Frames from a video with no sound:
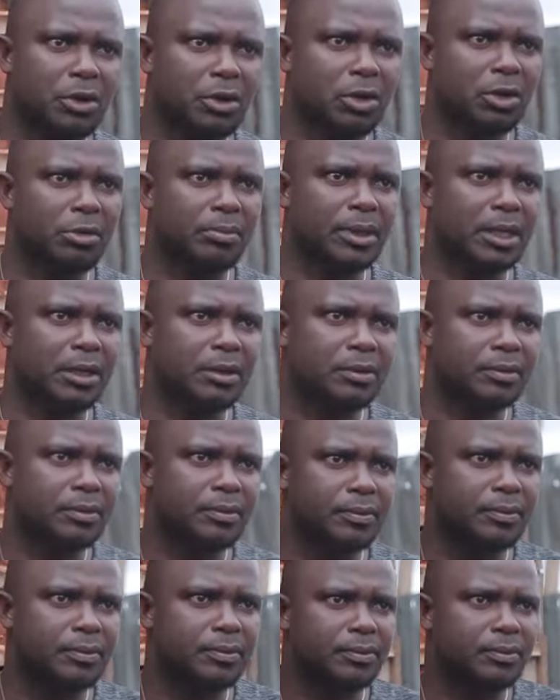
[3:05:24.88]
don't come now.
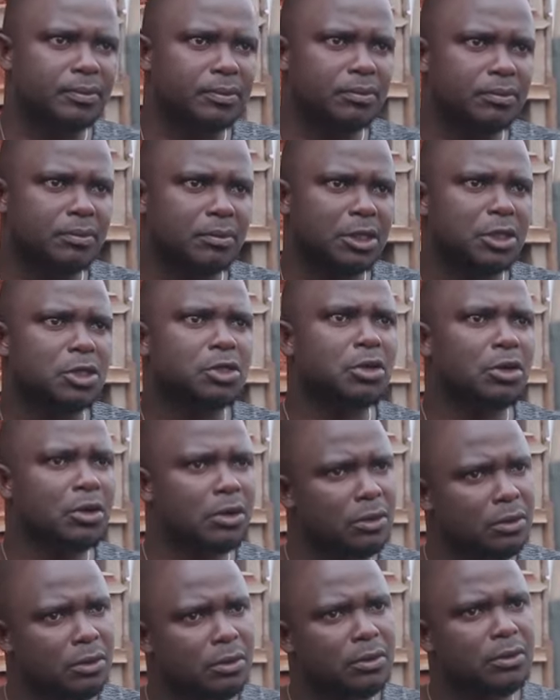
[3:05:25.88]
They
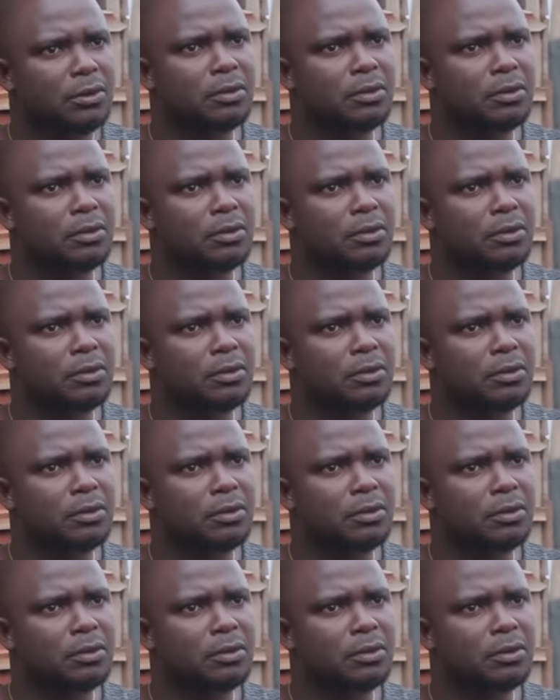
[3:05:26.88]
talk.